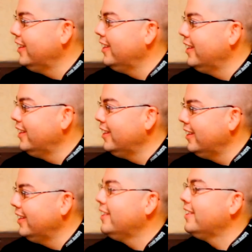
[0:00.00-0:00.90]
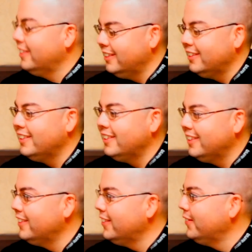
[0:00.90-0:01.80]

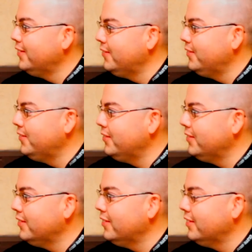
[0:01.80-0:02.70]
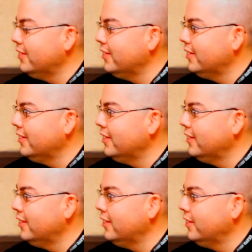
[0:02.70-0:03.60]

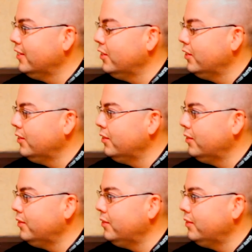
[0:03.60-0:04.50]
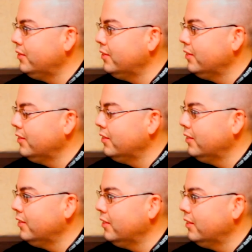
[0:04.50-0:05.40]

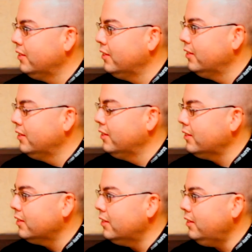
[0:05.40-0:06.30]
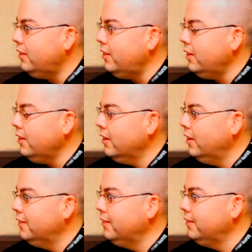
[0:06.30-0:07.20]

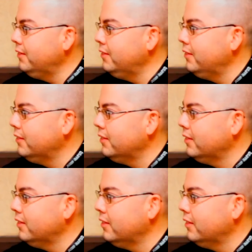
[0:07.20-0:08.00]
The person shown says nothing.